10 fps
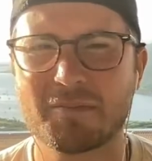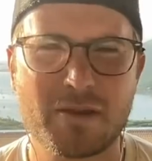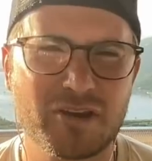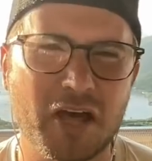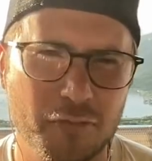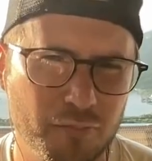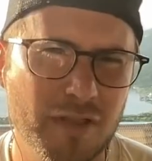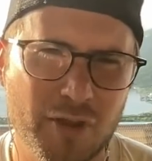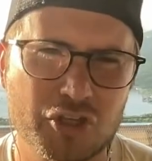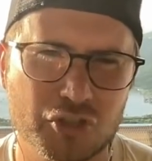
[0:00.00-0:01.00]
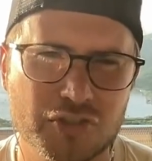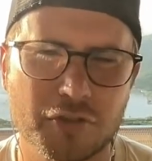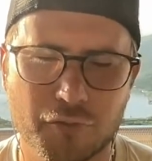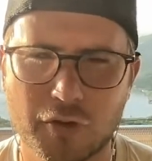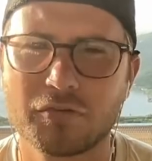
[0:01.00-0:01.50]
maybe not. maybe I shouldn't
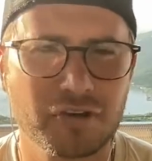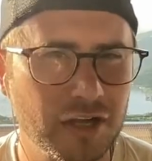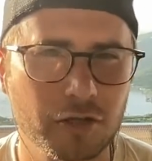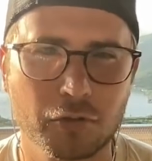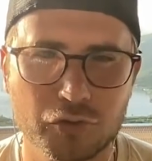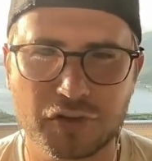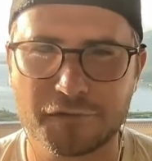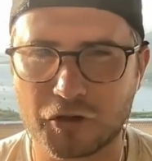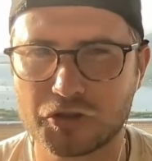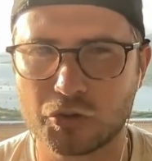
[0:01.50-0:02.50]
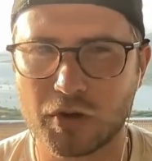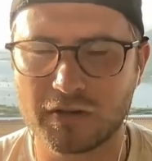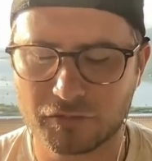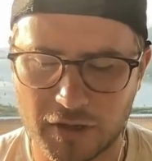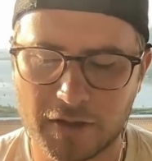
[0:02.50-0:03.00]
say three. You're not gonna lose on the first two
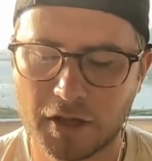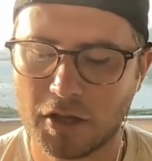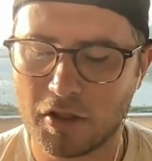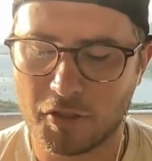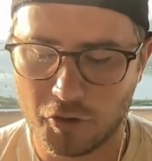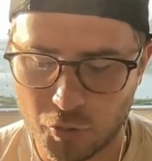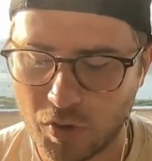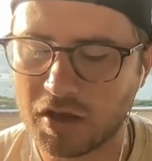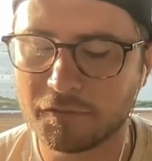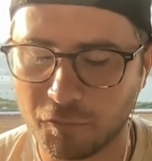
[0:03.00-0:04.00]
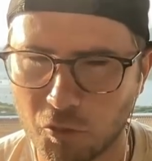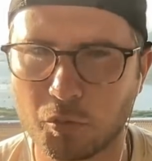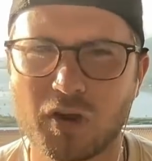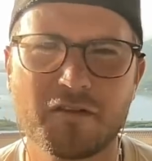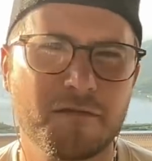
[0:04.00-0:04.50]
waves, right? Third wave,
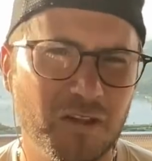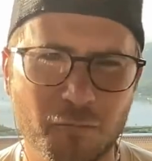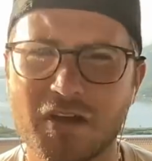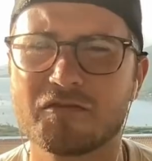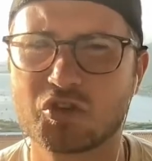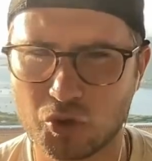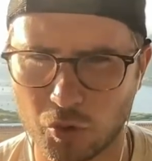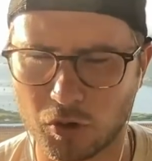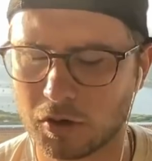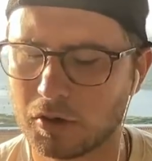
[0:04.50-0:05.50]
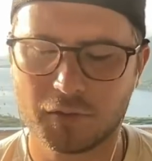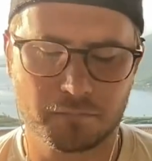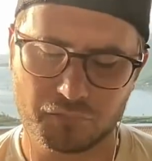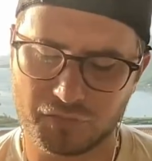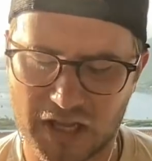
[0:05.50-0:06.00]
fourth wave, fifth wave, sure.
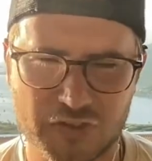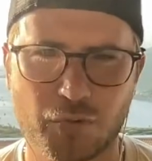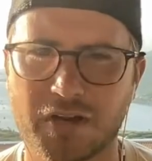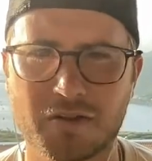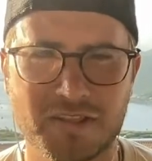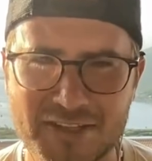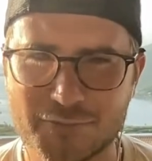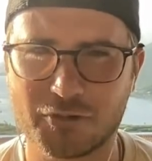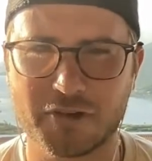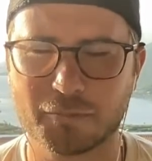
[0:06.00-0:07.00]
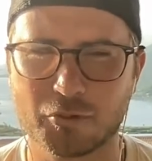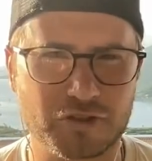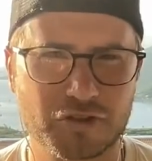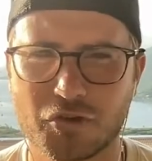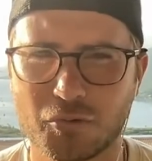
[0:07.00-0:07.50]
That's when it. That's when you end up
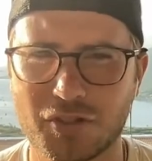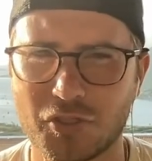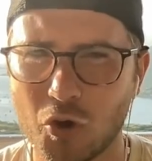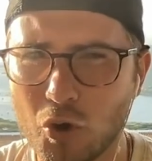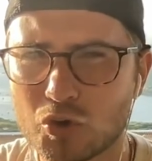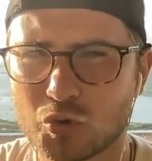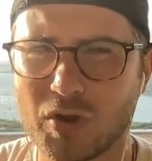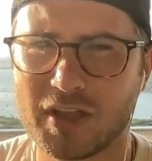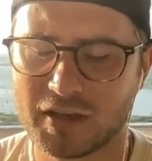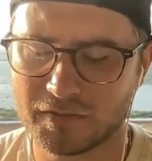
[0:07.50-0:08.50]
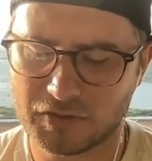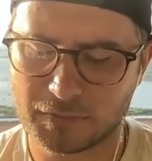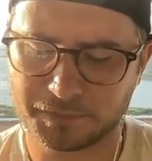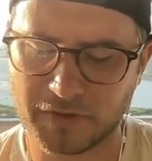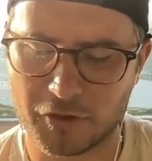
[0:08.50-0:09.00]
losing. So those
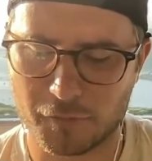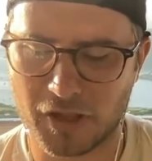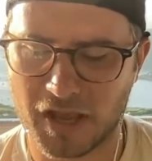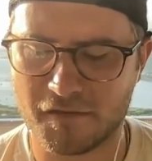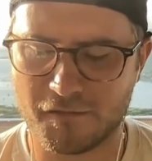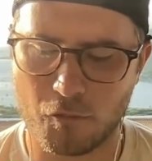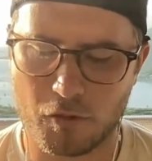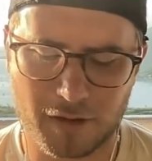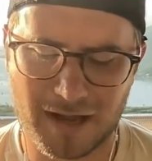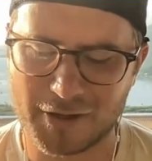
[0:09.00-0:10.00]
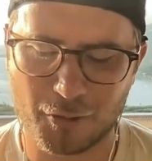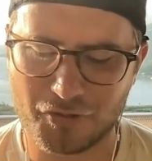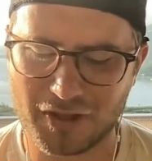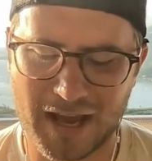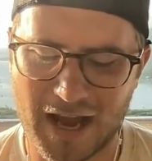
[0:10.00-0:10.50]
waves that you're playing for, I
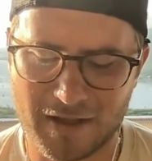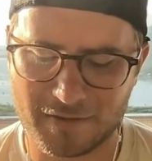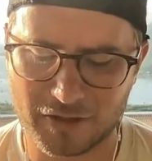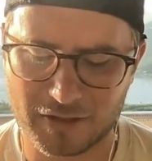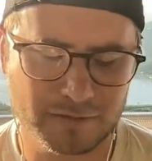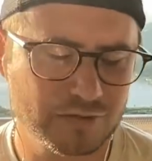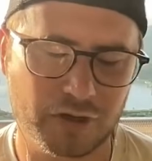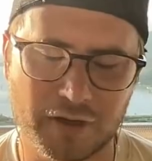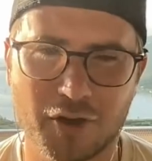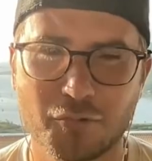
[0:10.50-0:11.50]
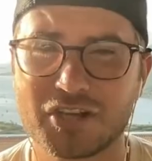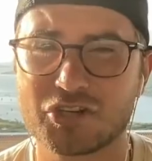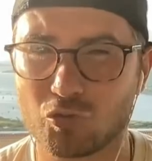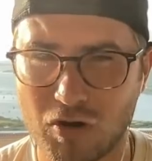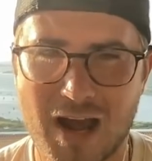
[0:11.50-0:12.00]
don't think Ivy. Sorry, I don't
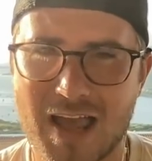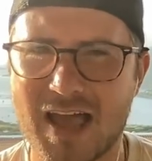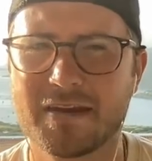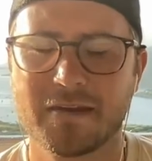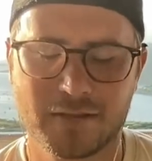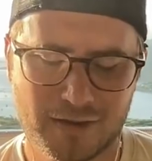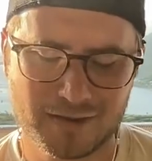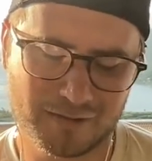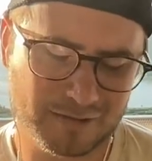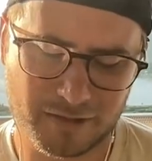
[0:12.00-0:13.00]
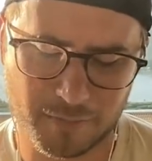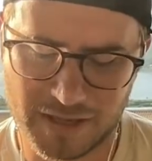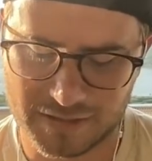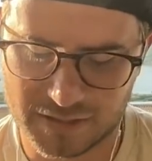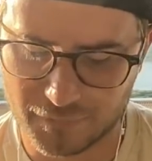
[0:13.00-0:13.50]
think Dryad is gonna
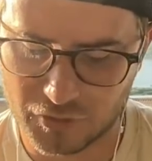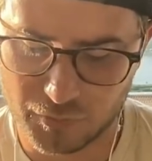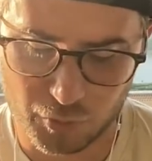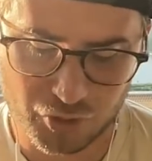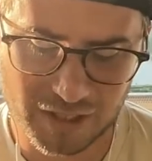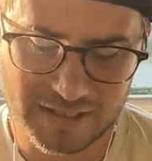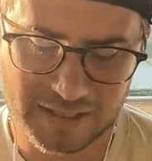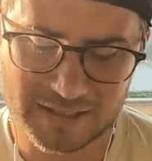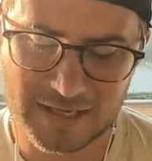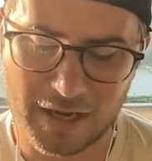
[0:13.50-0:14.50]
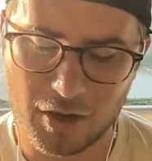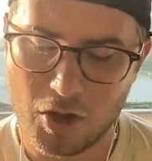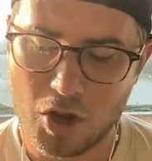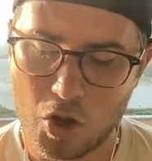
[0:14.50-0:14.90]
make the difference. But we're trying to take this guy out.